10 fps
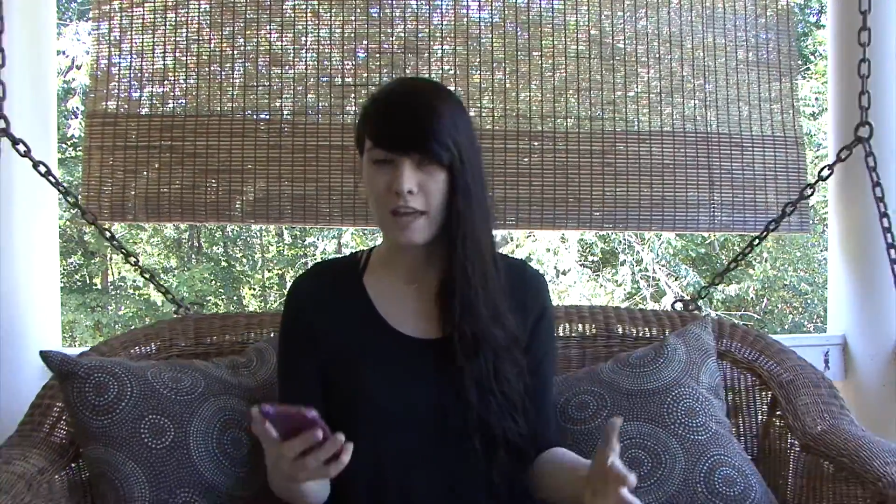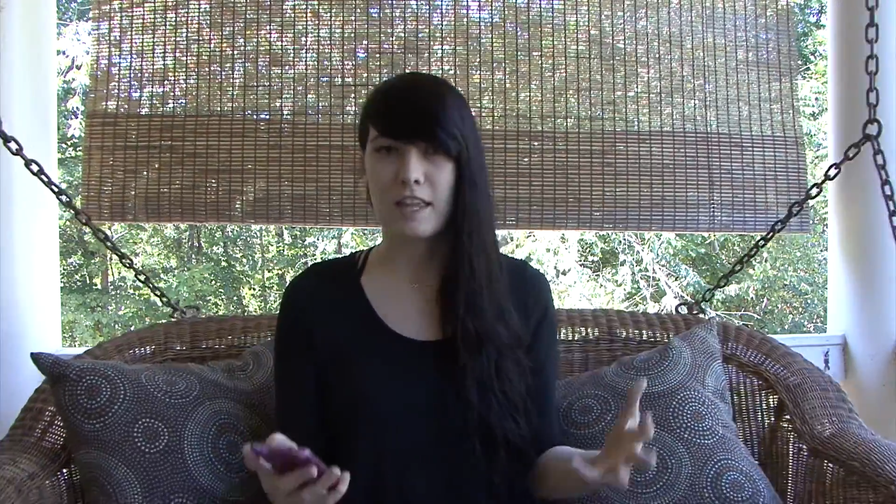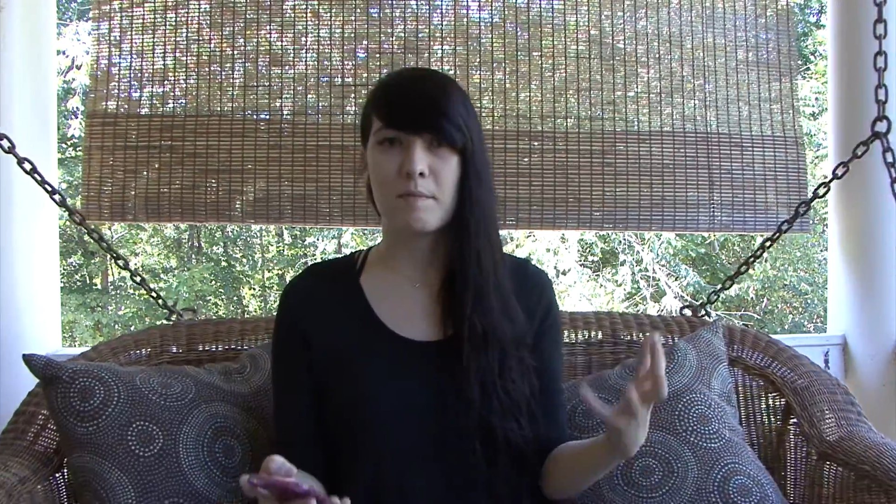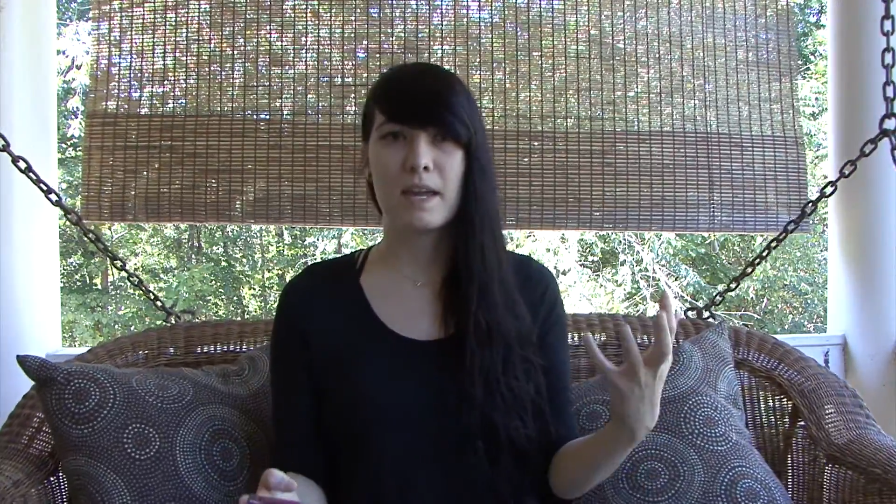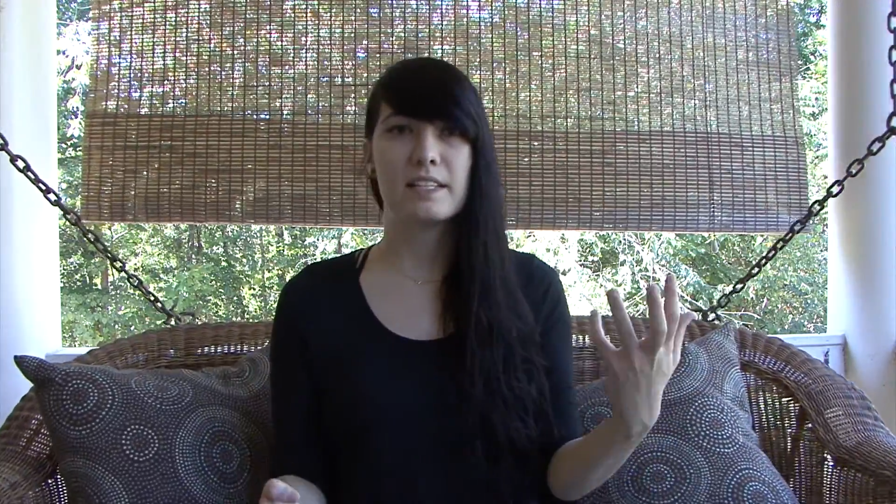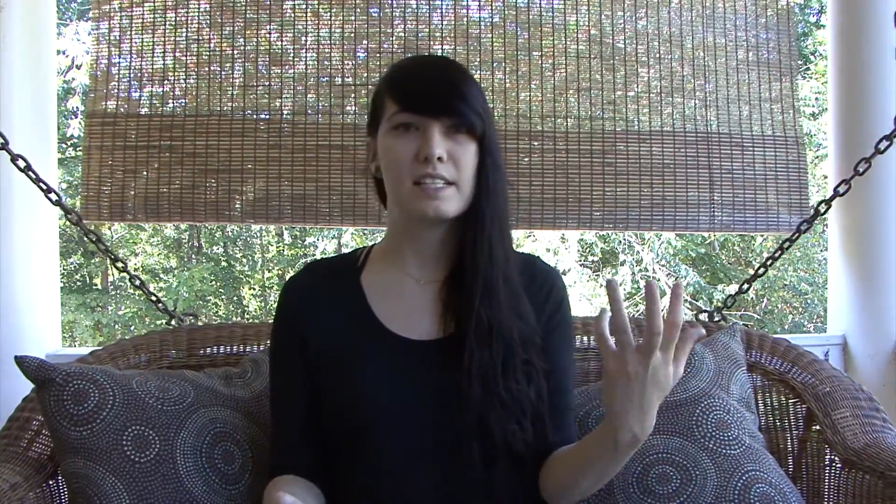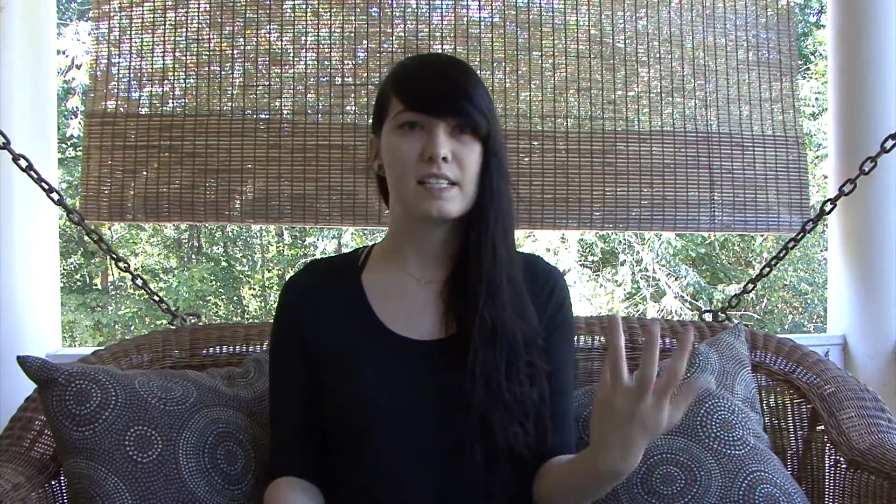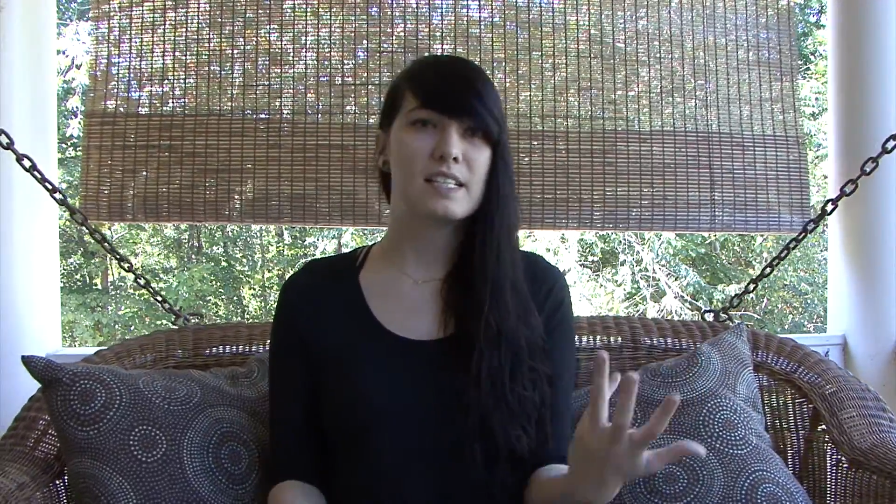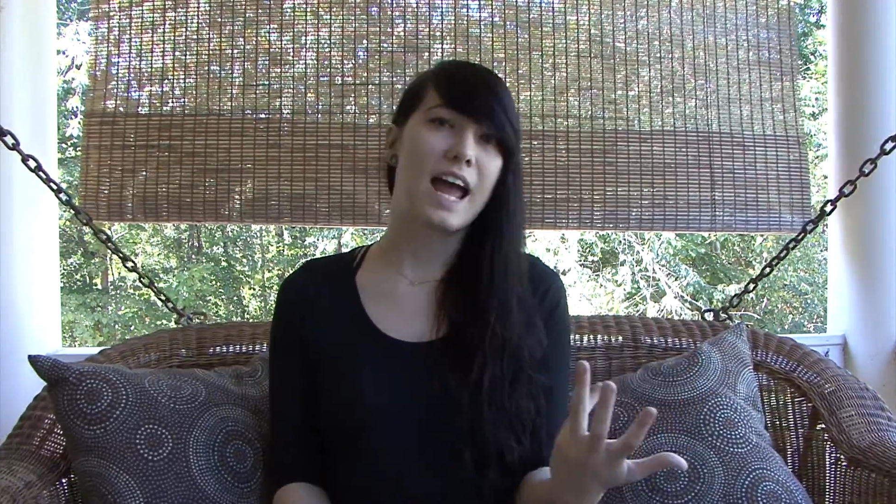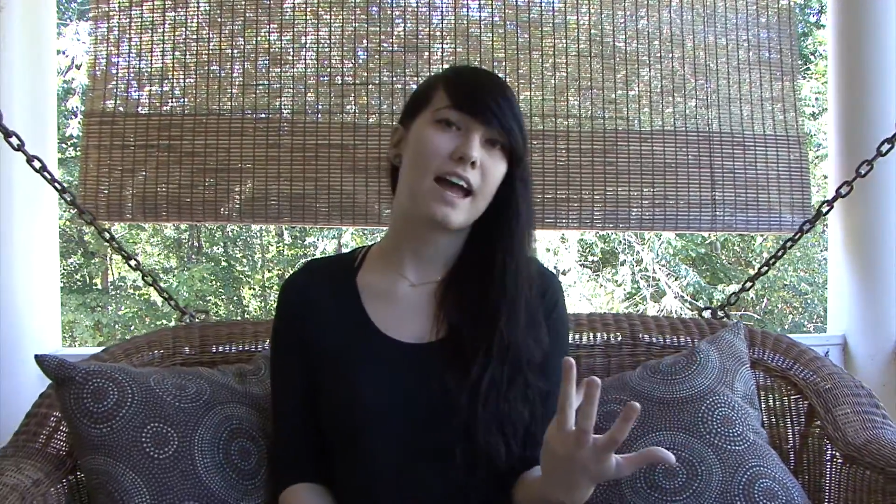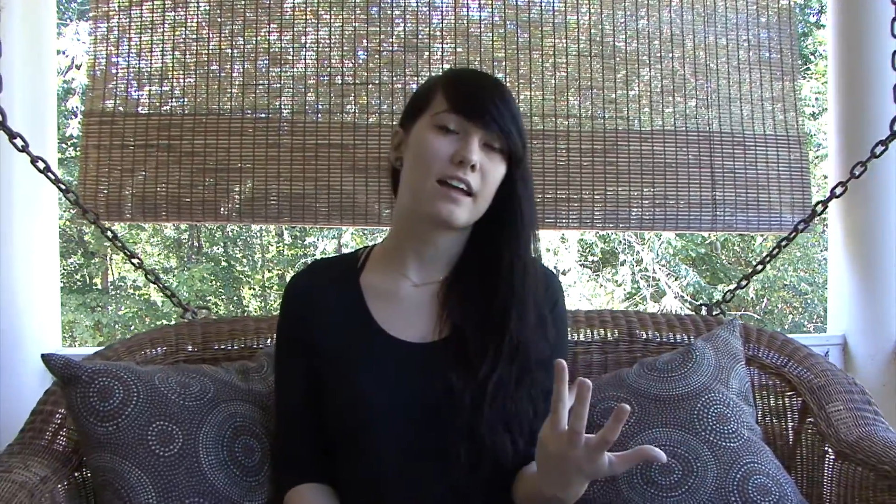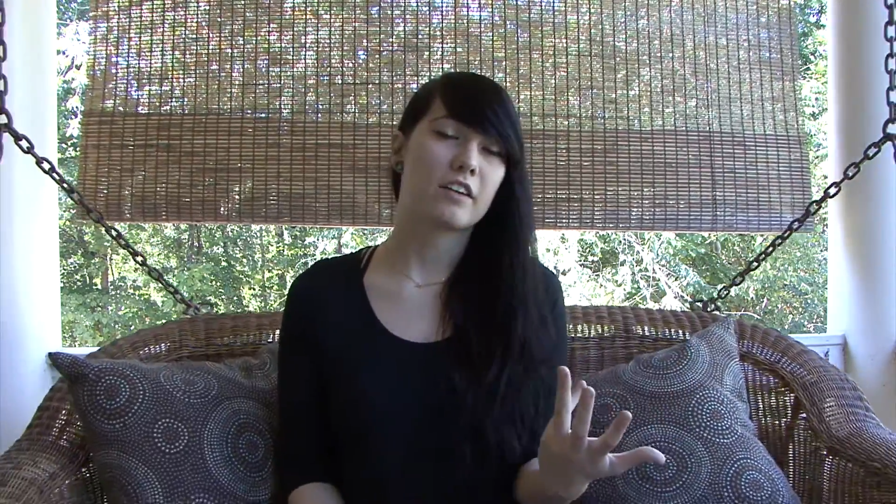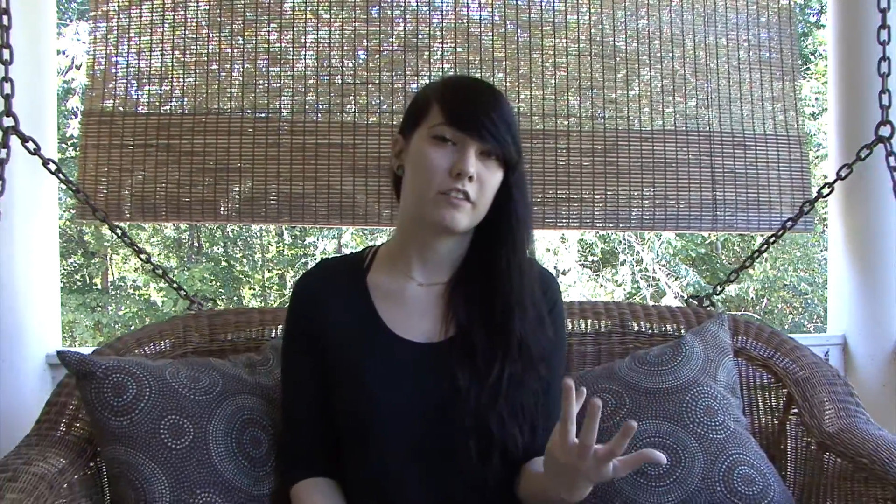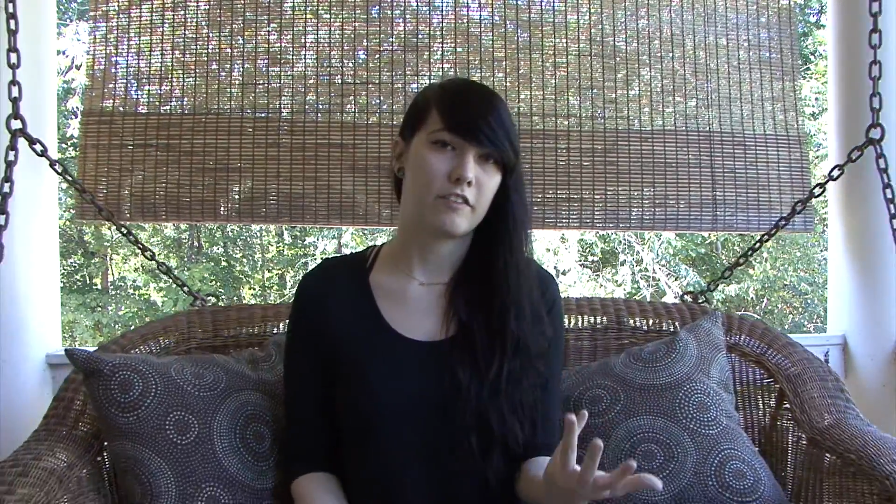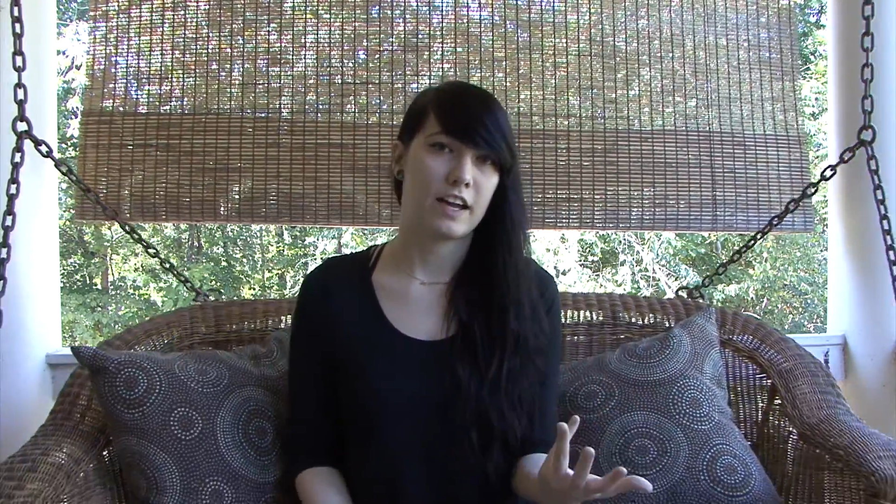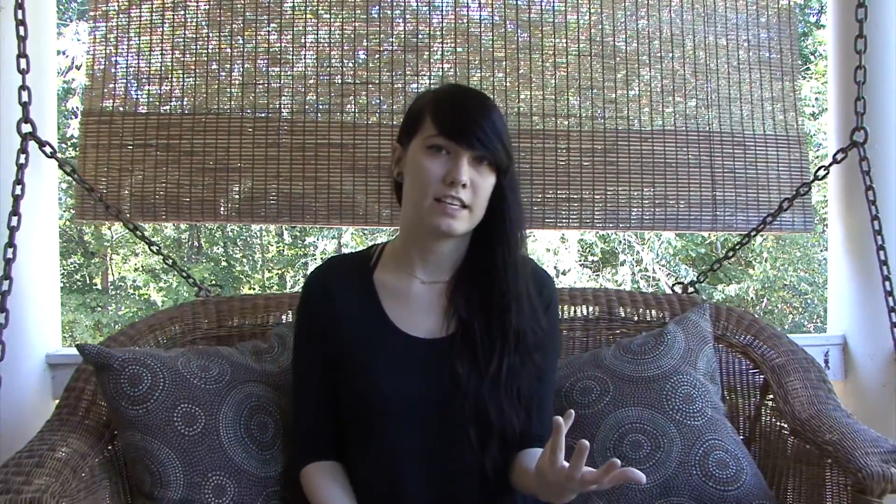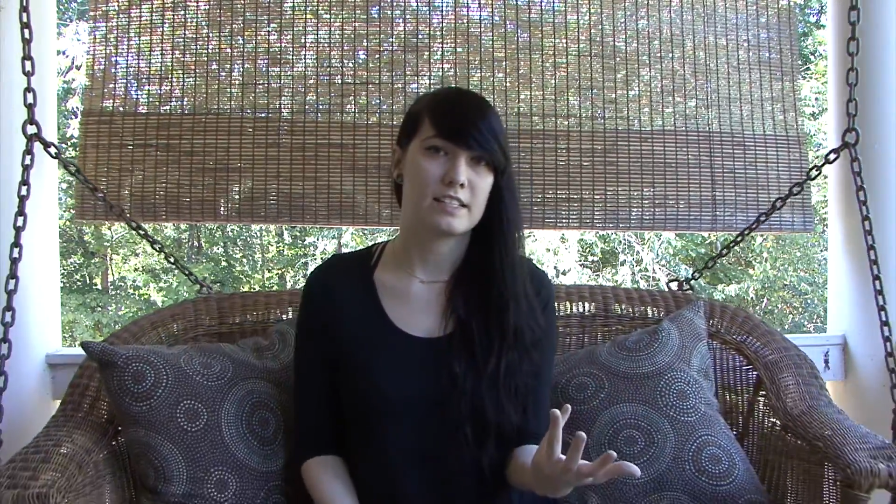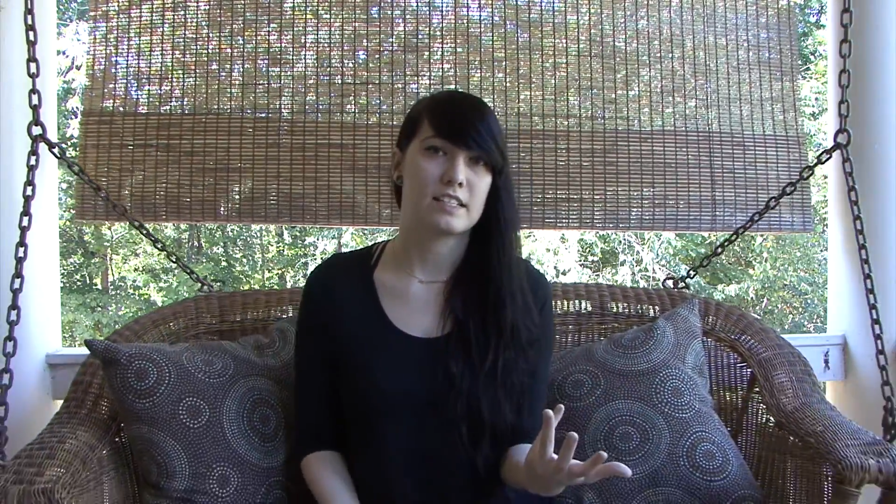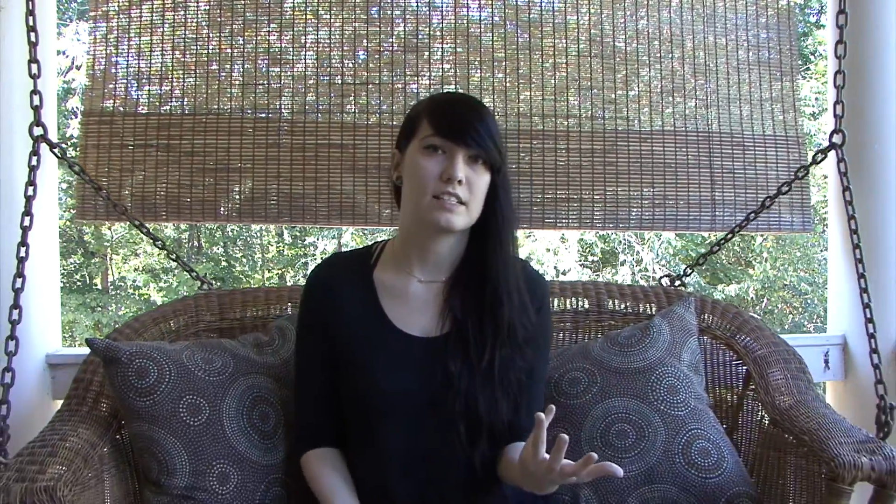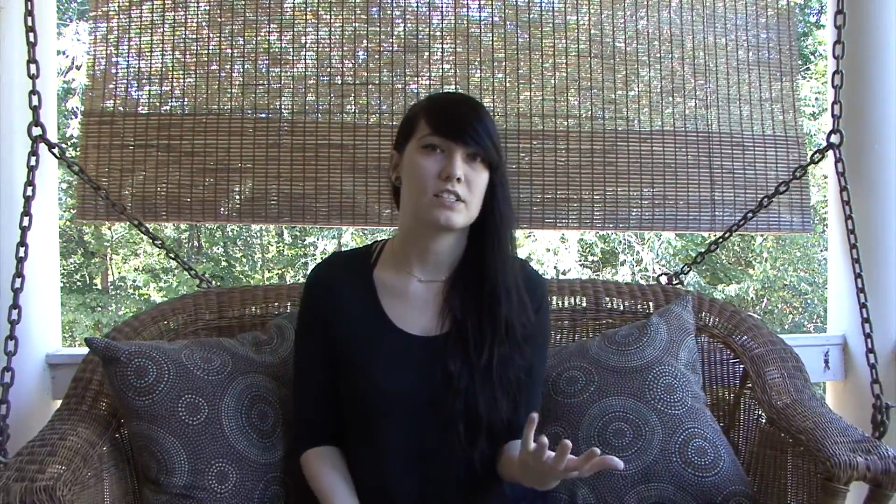and they made
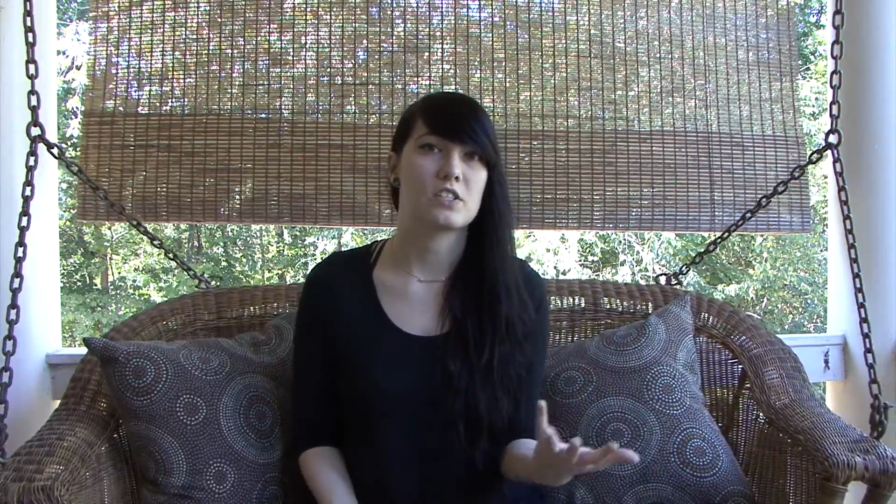sacrifices